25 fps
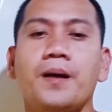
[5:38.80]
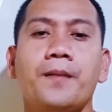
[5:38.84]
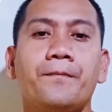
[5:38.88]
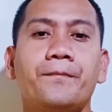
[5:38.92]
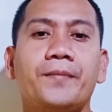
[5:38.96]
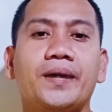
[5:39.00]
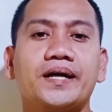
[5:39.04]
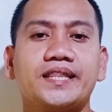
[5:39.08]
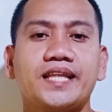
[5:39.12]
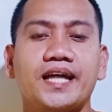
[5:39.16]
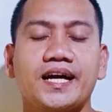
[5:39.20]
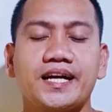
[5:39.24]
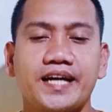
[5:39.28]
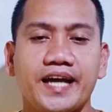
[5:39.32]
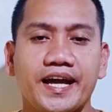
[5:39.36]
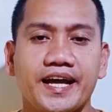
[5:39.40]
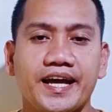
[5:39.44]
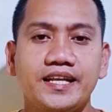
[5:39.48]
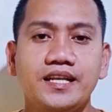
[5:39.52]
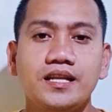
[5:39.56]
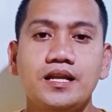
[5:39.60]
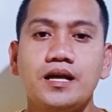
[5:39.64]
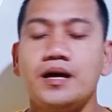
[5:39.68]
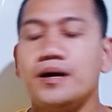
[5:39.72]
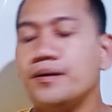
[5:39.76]
But
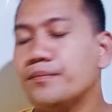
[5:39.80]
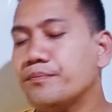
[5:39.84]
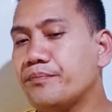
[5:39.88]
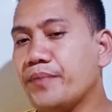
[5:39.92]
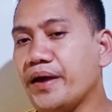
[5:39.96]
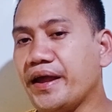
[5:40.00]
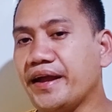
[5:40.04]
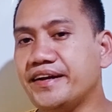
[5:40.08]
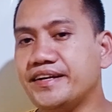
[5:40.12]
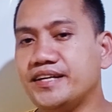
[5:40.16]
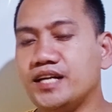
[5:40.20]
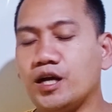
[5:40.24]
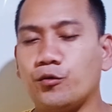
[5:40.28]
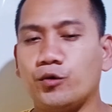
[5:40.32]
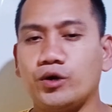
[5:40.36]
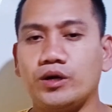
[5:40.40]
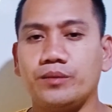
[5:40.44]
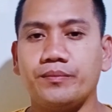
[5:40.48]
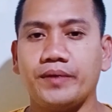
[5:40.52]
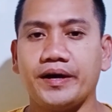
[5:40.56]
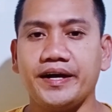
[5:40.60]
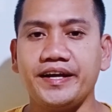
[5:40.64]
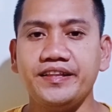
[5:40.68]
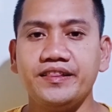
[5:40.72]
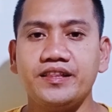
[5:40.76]
again, bear in our
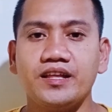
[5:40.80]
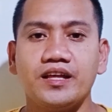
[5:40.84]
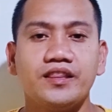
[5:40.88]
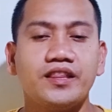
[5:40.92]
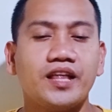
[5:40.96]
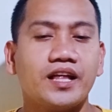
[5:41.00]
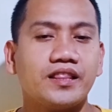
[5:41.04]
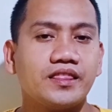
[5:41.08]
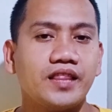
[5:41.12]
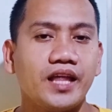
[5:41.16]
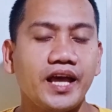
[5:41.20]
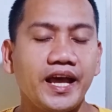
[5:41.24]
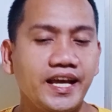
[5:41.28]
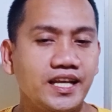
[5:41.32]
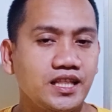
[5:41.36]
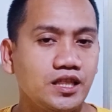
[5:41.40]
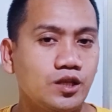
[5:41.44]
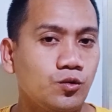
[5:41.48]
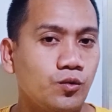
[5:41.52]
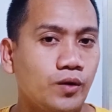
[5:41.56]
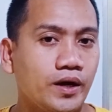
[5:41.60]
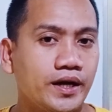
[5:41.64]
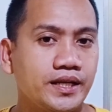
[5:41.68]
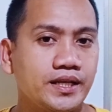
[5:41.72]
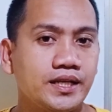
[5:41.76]
mind that
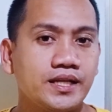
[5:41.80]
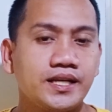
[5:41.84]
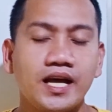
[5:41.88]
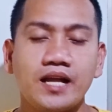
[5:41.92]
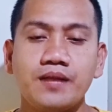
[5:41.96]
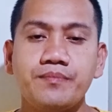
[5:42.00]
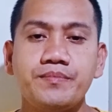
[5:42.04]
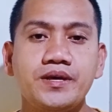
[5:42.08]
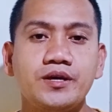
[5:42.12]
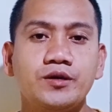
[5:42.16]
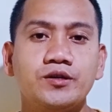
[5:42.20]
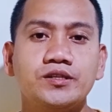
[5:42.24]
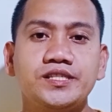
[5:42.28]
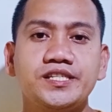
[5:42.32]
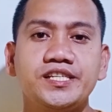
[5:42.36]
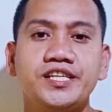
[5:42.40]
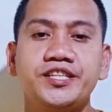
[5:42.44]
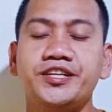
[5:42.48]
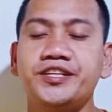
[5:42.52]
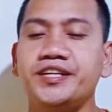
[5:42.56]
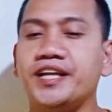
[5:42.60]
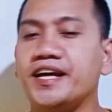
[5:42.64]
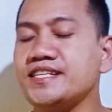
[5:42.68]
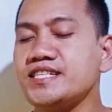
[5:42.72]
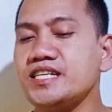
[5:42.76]
81 can be
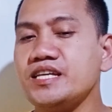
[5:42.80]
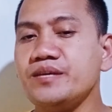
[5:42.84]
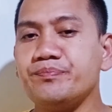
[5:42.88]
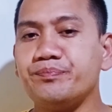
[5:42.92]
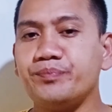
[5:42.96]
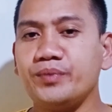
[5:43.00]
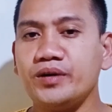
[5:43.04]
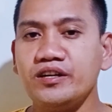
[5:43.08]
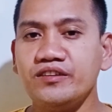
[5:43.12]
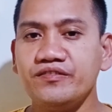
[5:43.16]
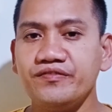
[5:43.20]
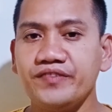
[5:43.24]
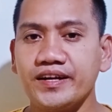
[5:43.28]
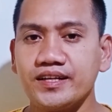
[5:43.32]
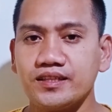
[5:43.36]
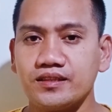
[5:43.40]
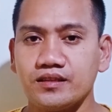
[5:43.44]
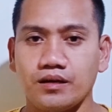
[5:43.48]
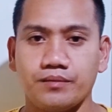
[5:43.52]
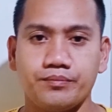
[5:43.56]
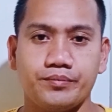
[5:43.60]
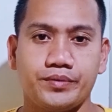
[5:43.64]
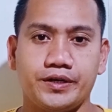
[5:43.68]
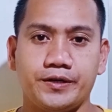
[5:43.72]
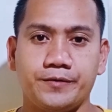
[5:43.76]
considered as a perfect
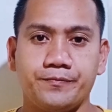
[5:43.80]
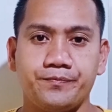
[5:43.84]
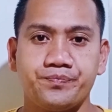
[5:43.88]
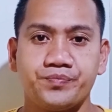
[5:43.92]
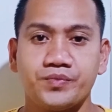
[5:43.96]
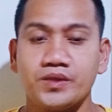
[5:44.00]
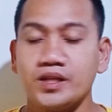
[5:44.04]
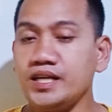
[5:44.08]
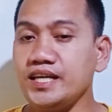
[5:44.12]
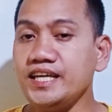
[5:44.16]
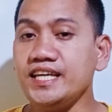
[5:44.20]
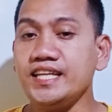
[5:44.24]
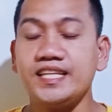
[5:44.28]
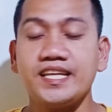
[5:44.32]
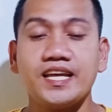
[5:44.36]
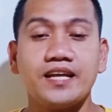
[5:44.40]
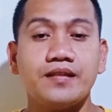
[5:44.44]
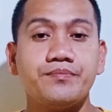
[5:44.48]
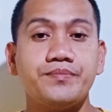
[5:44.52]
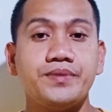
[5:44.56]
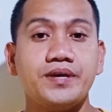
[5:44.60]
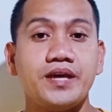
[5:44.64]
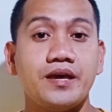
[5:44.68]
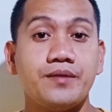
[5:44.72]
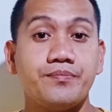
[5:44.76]
number. It can
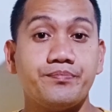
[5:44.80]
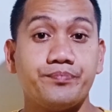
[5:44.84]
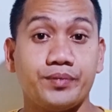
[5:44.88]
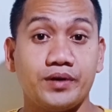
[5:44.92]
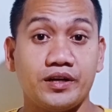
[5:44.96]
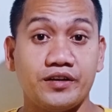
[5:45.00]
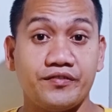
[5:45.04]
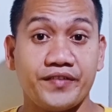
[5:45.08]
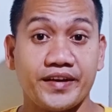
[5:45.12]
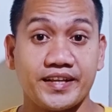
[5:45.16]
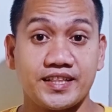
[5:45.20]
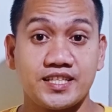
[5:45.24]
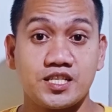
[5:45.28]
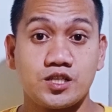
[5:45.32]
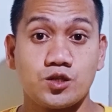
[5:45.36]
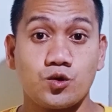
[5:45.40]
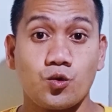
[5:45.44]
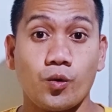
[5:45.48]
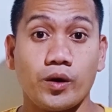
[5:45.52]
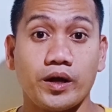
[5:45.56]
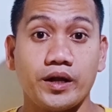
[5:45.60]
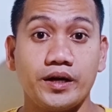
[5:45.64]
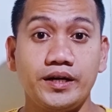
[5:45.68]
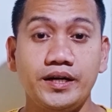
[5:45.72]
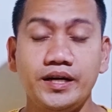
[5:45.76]
be a perfect
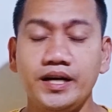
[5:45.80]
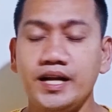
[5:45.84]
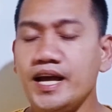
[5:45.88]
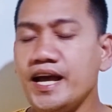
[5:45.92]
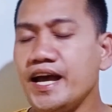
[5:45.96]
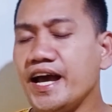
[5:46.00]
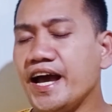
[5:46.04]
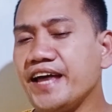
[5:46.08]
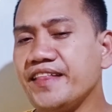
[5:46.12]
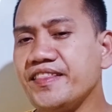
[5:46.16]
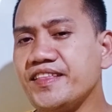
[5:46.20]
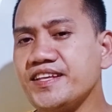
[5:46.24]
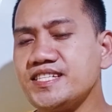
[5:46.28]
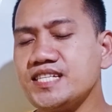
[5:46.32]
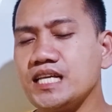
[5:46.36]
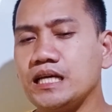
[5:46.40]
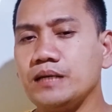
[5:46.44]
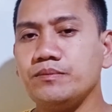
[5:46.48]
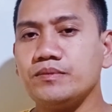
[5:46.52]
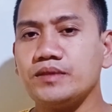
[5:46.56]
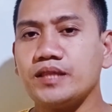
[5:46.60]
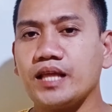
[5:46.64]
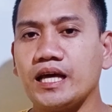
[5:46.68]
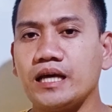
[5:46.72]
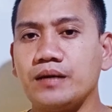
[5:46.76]
square, and at the
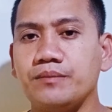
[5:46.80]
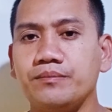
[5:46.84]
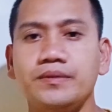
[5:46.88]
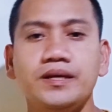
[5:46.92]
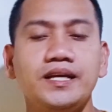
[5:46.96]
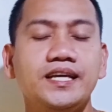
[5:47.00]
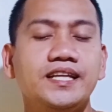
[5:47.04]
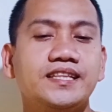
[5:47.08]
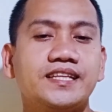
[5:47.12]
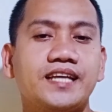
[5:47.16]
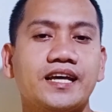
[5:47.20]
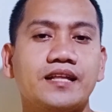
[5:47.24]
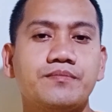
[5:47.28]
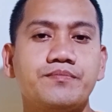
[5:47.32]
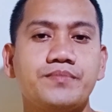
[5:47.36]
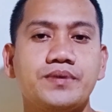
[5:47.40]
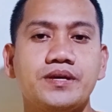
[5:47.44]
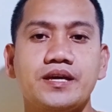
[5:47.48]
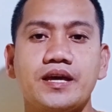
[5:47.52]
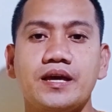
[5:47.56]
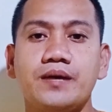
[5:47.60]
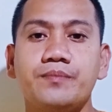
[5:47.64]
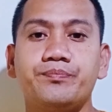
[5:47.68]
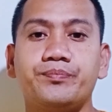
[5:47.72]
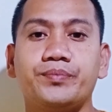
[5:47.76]
same time, it can
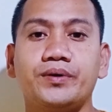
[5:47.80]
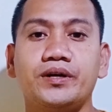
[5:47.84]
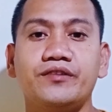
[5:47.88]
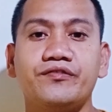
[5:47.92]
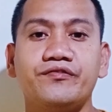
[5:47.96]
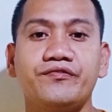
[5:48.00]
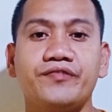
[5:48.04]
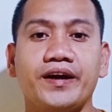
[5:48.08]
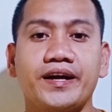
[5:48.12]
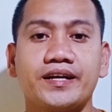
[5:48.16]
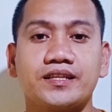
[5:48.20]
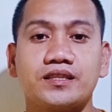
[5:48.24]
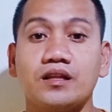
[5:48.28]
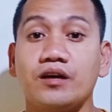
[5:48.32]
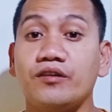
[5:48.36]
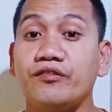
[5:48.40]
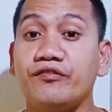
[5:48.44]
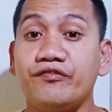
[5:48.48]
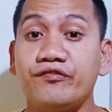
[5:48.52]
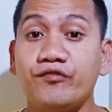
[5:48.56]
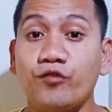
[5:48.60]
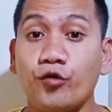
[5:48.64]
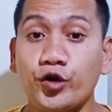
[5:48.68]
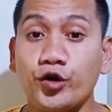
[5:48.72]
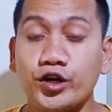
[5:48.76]
be a perfect
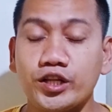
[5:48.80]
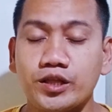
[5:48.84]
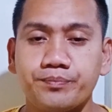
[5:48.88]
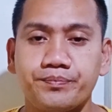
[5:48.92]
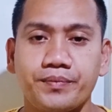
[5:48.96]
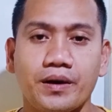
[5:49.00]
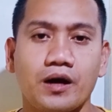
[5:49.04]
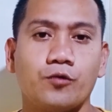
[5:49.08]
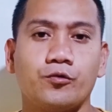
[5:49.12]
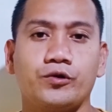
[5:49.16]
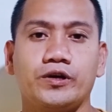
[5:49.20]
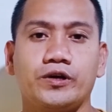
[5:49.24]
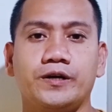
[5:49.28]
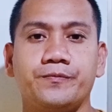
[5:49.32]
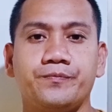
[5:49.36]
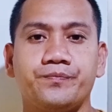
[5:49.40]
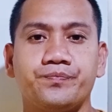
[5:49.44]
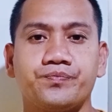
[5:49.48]
fourth power.